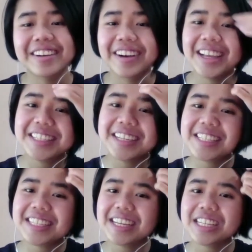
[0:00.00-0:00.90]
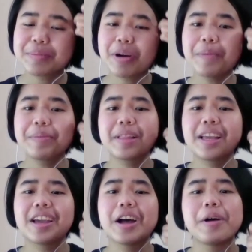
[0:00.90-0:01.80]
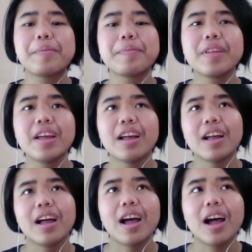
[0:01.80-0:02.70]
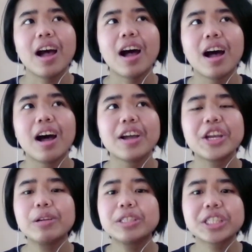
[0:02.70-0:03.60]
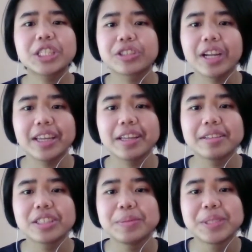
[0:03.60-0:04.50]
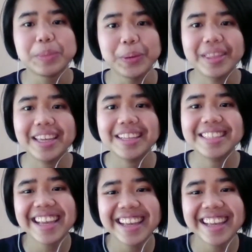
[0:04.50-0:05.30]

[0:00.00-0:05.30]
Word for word: The craziest thing is probably um, uh, you know, just drinking smoothies,